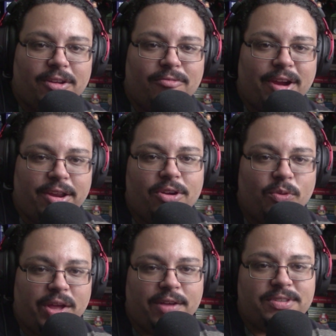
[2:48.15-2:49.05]
radio
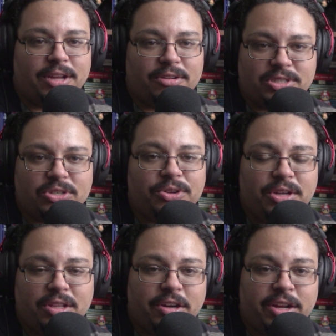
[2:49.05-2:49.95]
waves that are
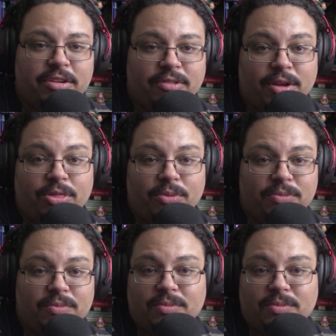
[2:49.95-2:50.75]
circulating around